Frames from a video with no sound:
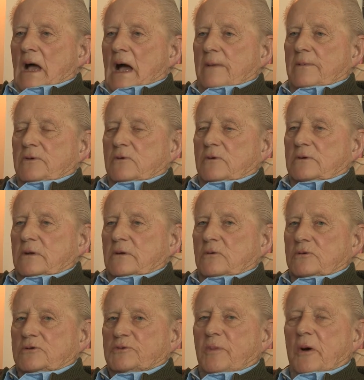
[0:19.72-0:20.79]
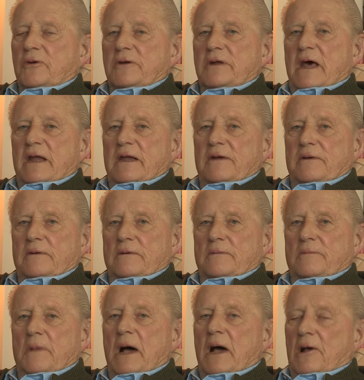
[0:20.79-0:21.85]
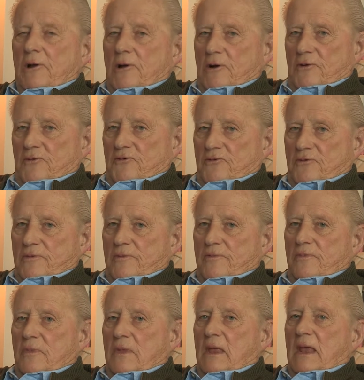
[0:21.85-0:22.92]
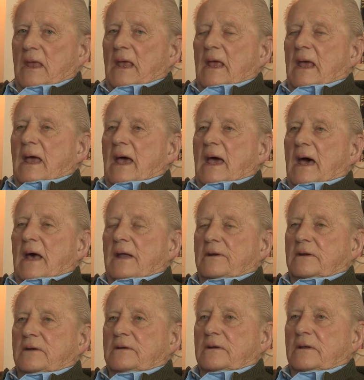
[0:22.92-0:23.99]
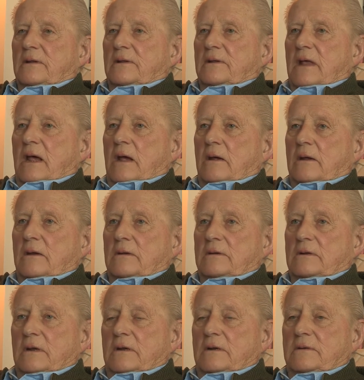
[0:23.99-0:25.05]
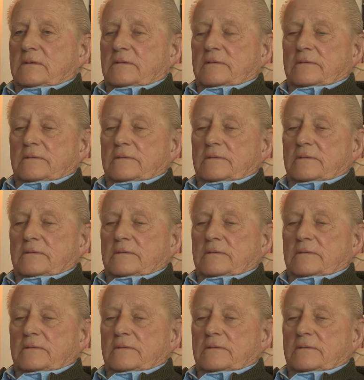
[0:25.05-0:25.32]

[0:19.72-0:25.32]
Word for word: I mean, you could, you could spot a nanny a mile off. And they did